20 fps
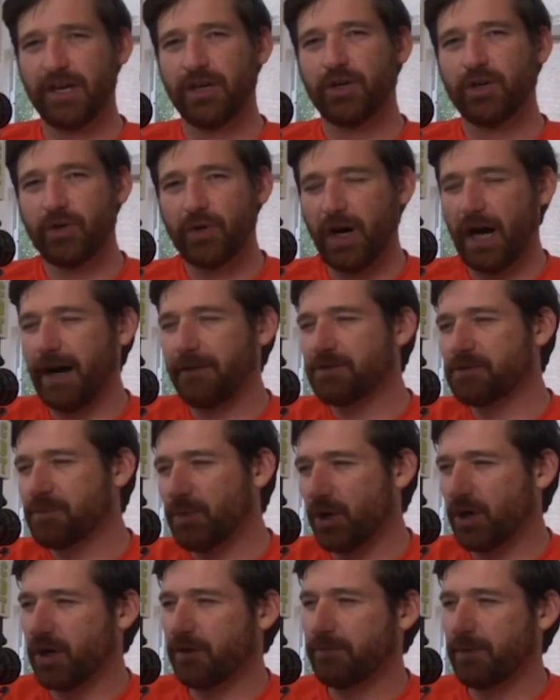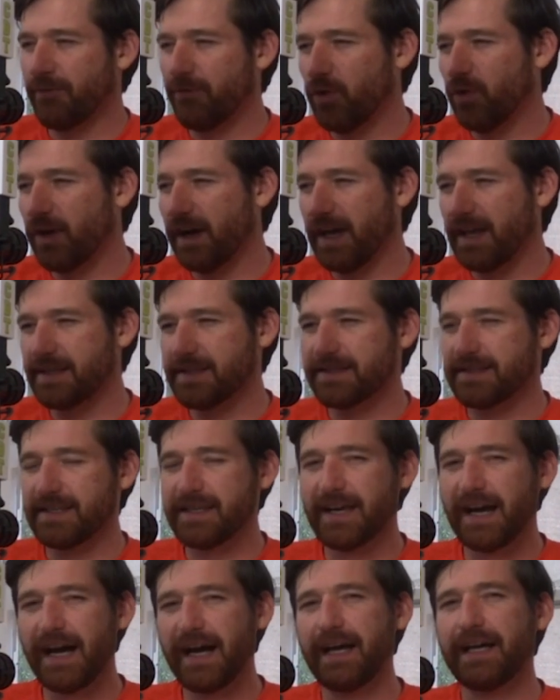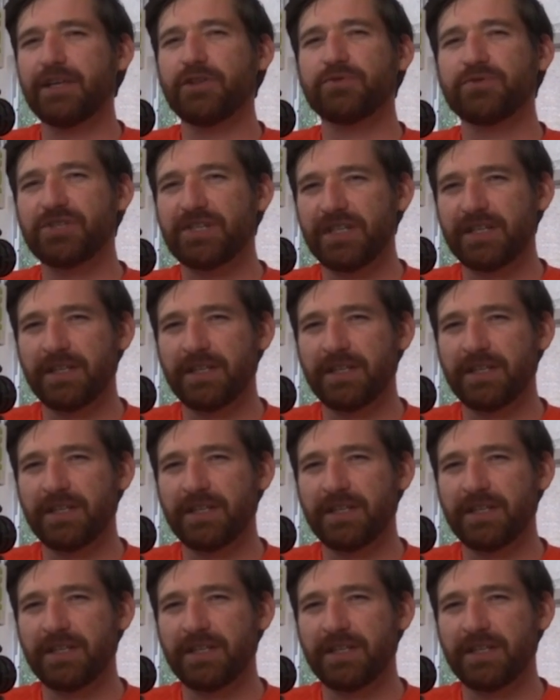who I've spoke of before as the guy you see